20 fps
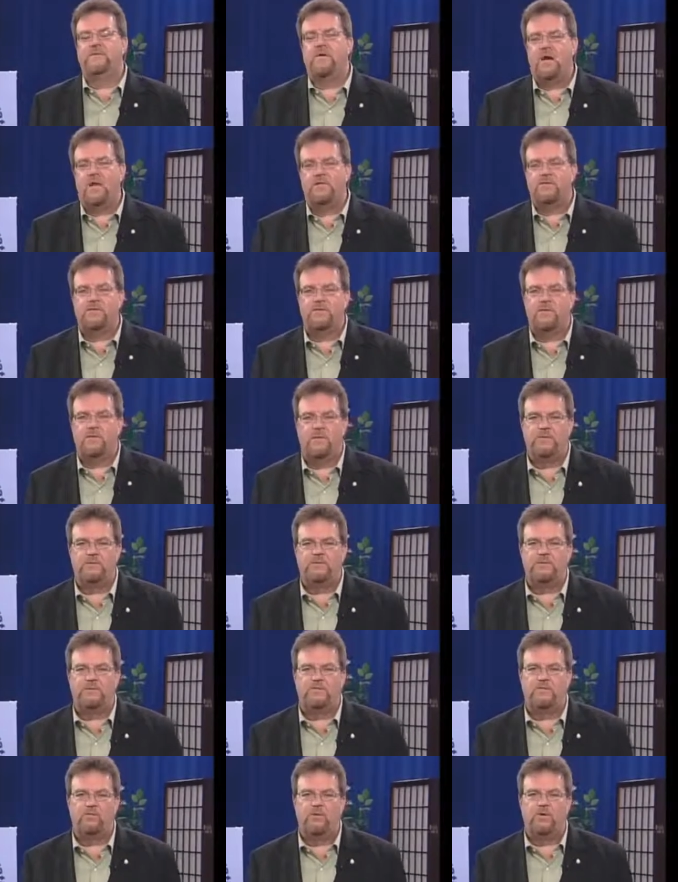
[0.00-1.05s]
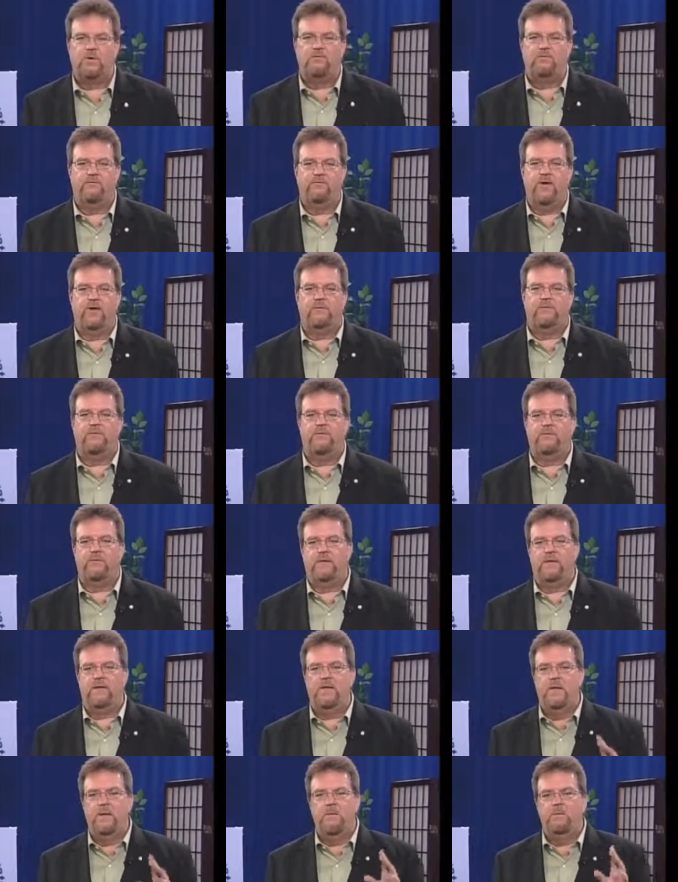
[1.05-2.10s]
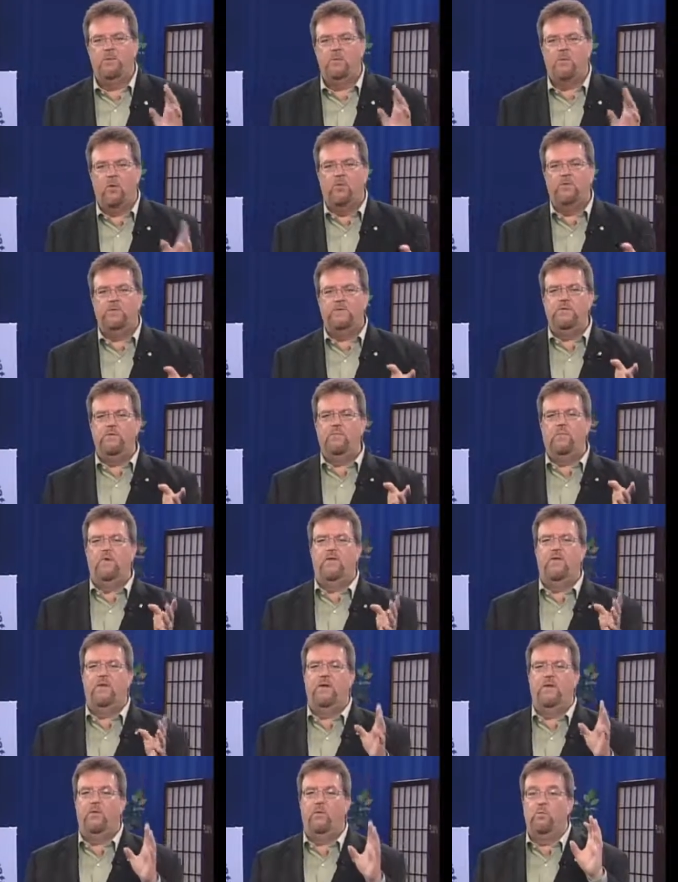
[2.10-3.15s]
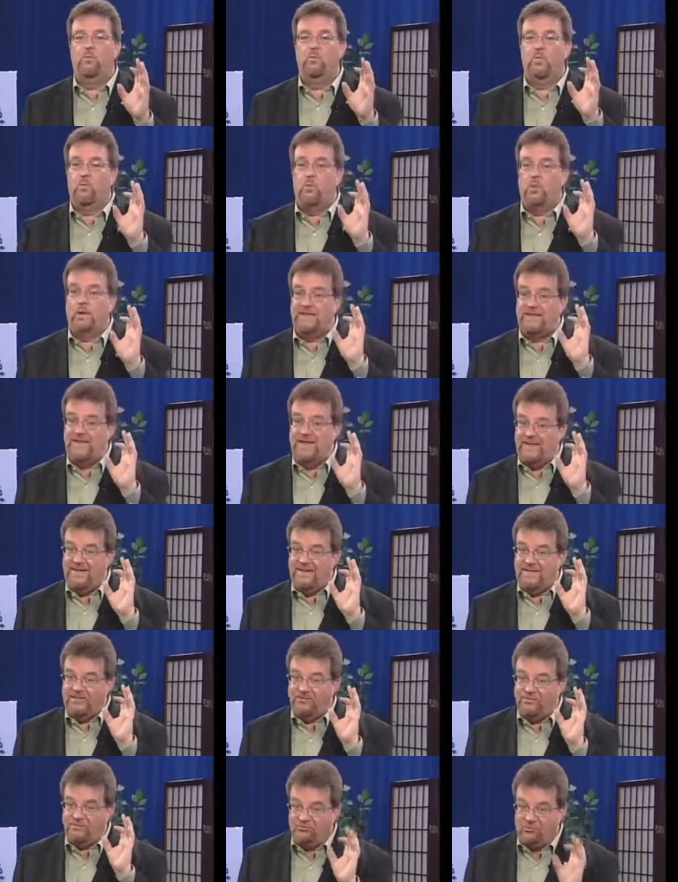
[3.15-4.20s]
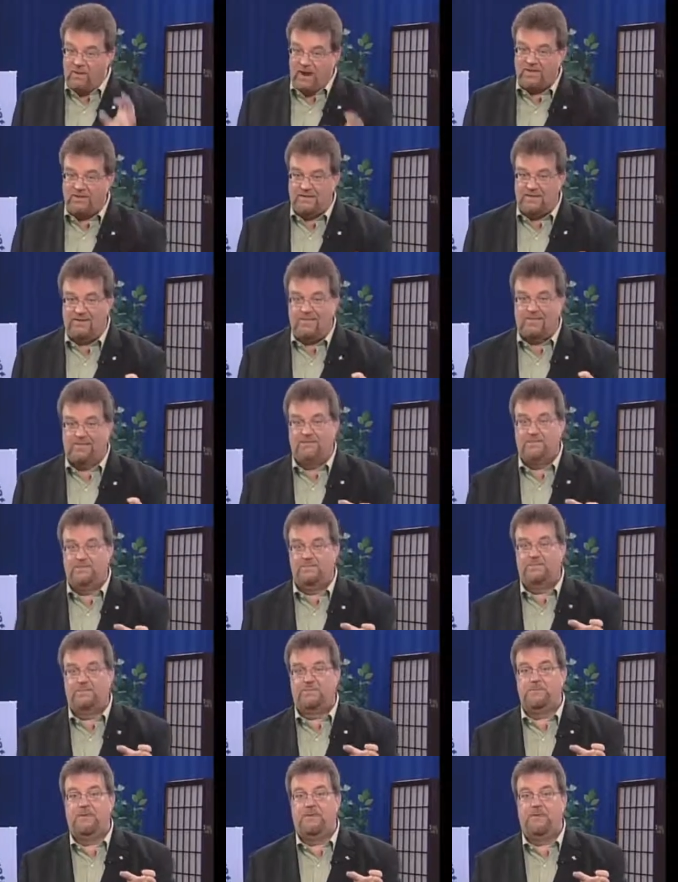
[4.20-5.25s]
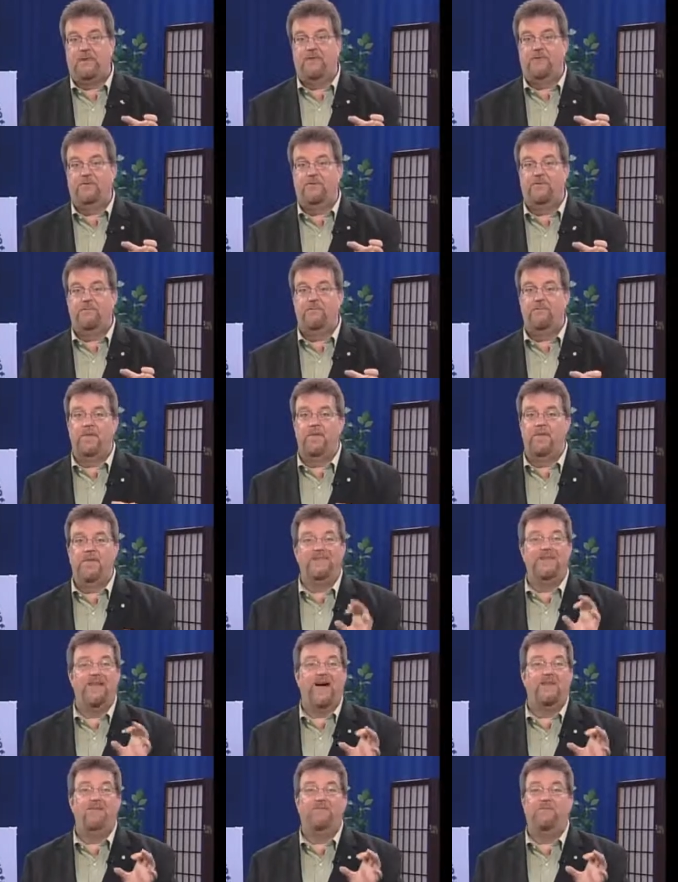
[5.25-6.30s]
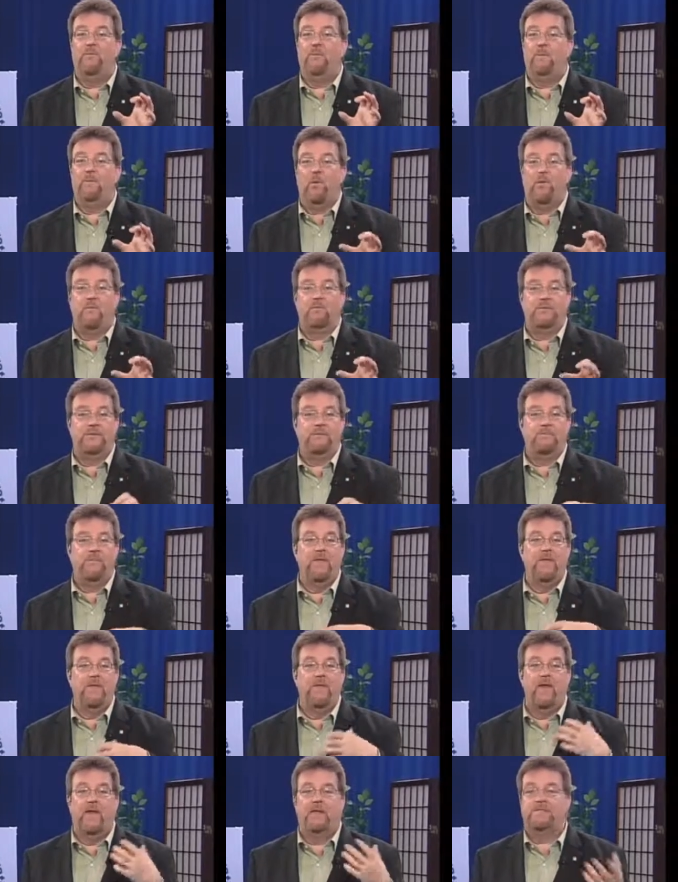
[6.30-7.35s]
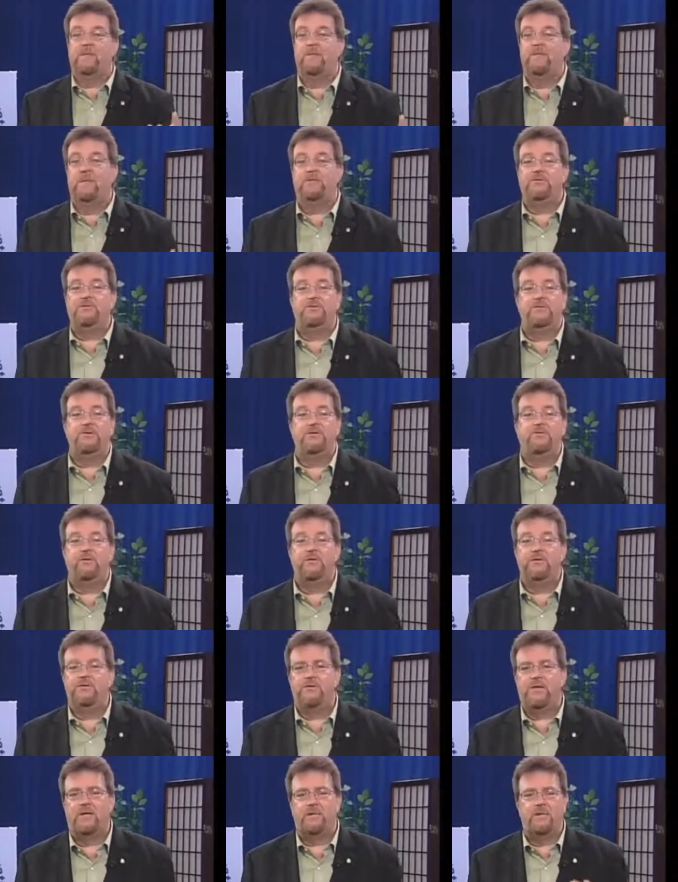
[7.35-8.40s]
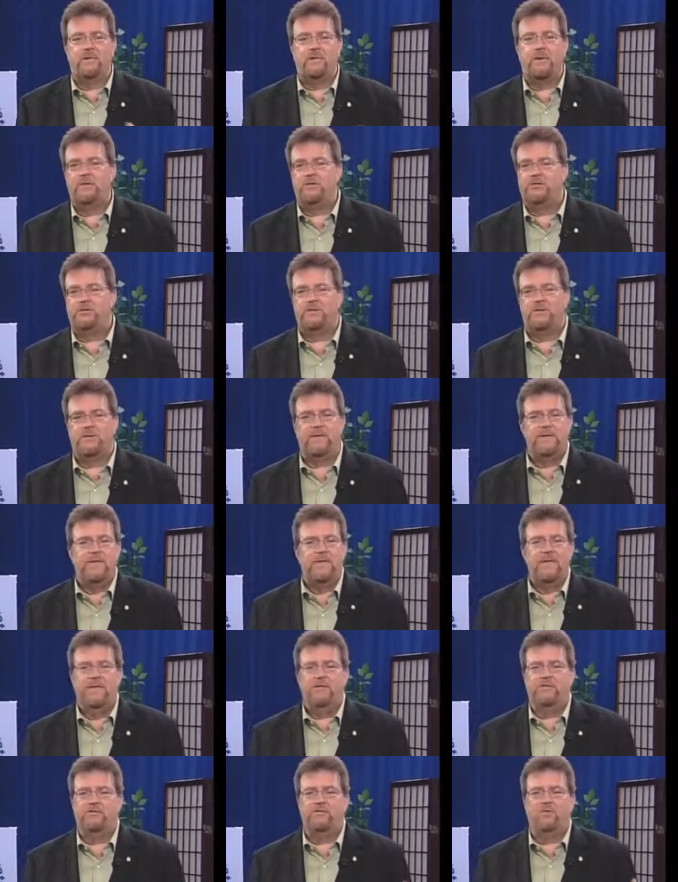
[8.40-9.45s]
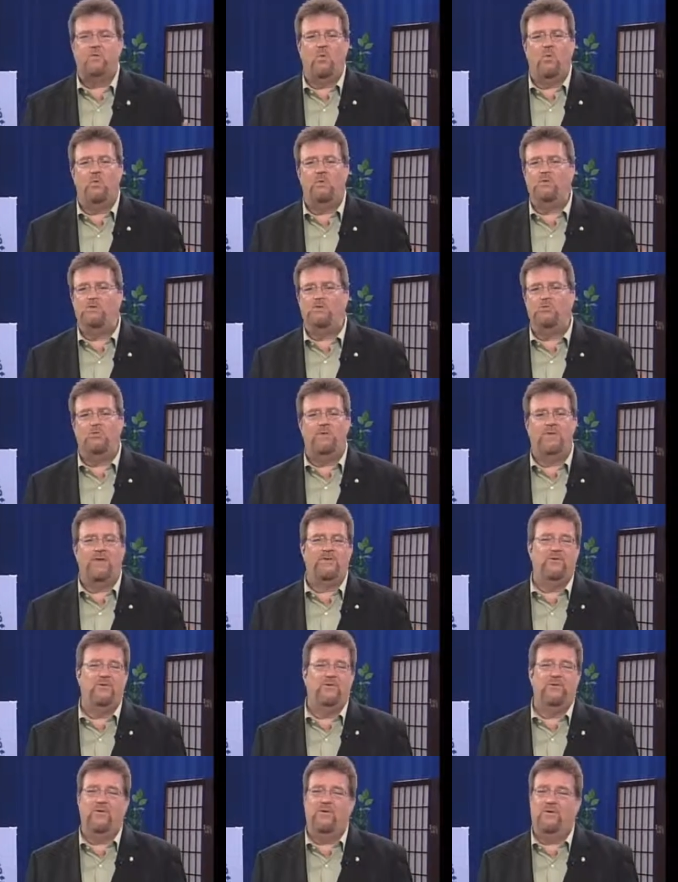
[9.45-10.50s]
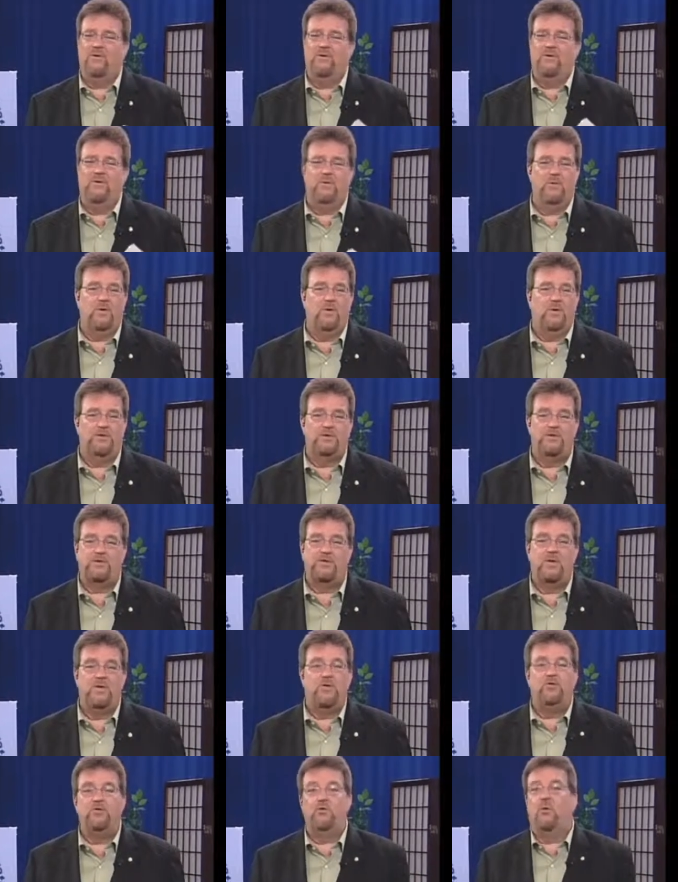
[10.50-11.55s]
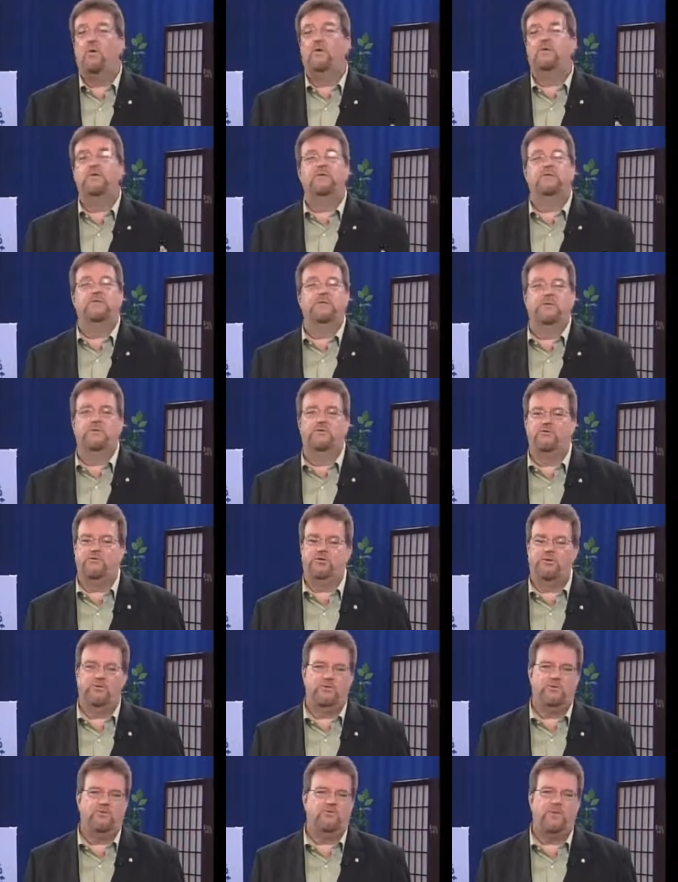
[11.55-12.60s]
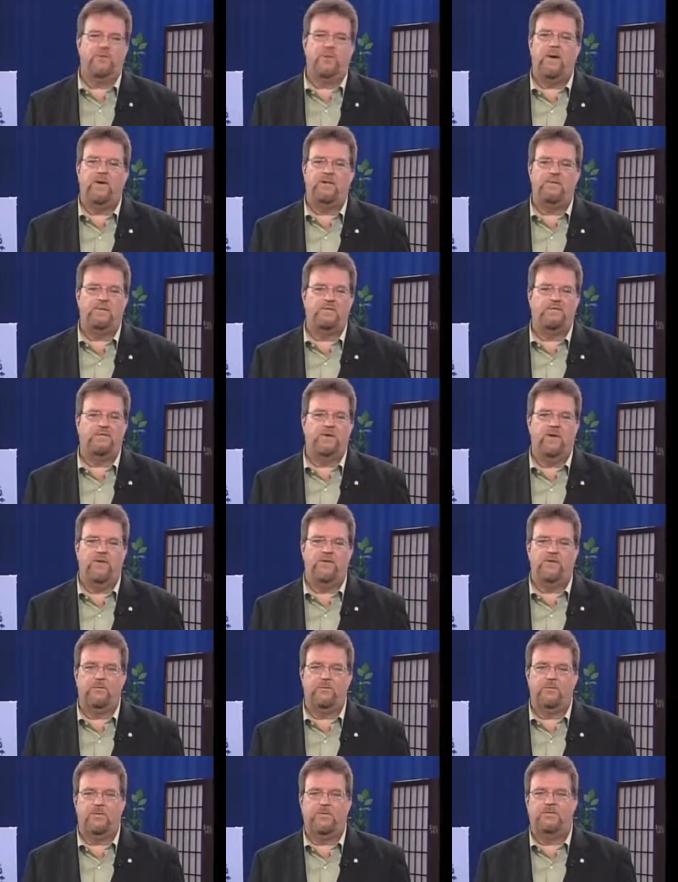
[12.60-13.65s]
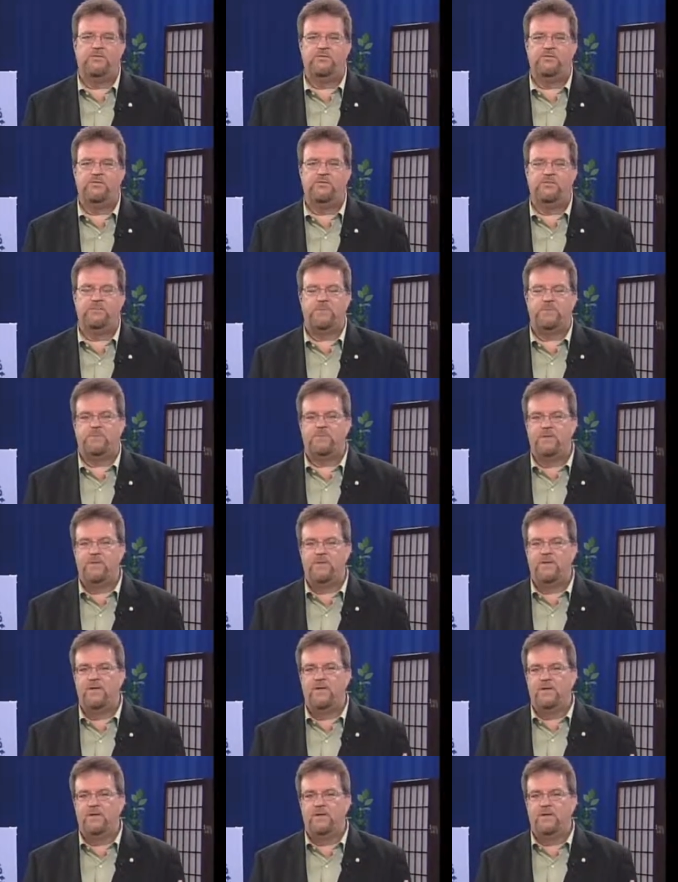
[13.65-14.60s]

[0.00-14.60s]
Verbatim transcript: consequences work effectively, but only when they are related directly to the misbehavior, not even remotely. As I mentioned in the first segment, punishment is an old tool that no longer works, nor does it contribute to a positive and healthy relationship between